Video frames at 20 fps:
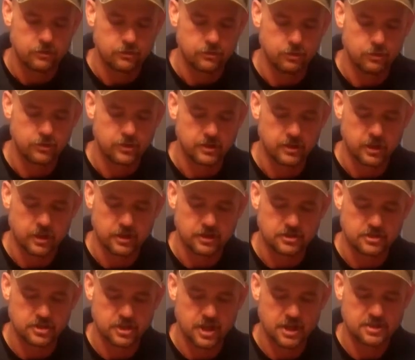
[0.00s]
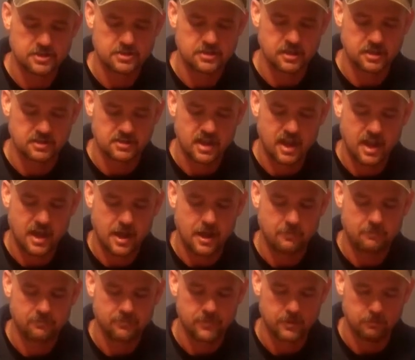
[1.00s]
You can adjust the
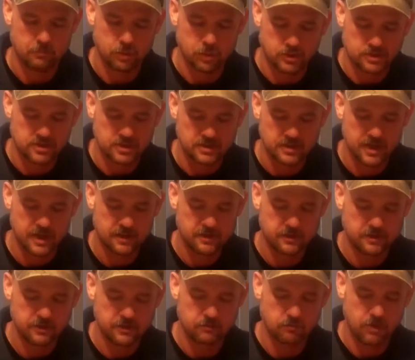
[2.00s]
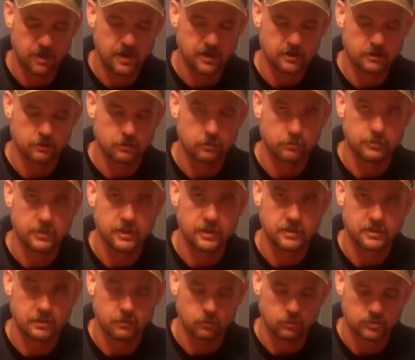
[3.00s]
top, push it down in the ground a little bit,
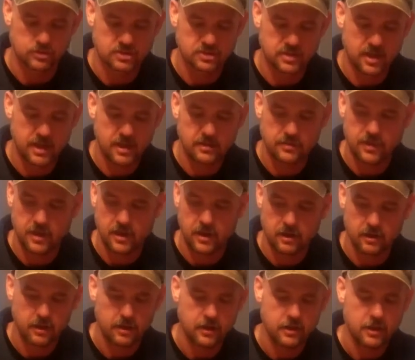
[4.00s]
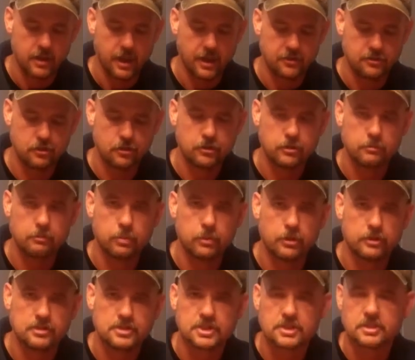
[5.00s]
and it will stay there. And you can
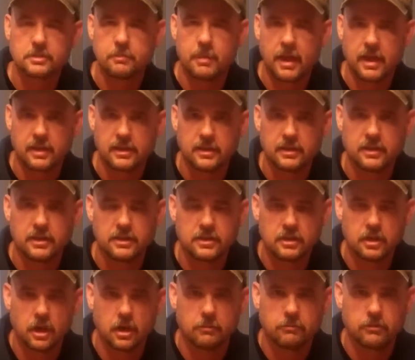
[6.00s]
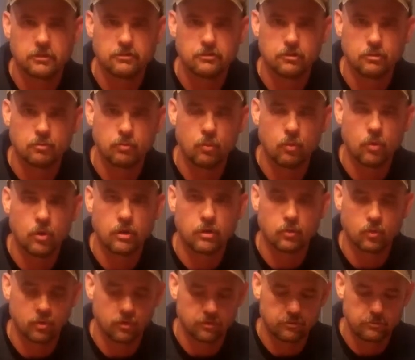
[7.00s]
put just about any cup that you
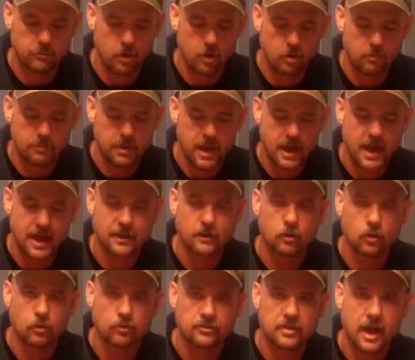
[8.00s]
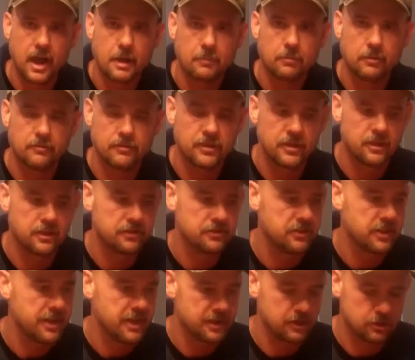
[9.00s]
want or small pot on top of
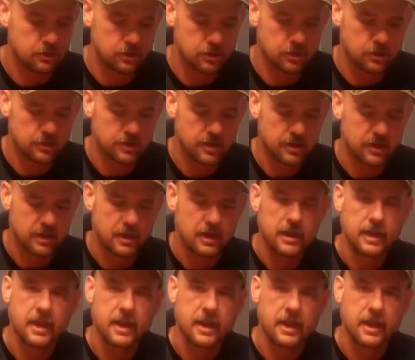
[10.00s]
this and cook.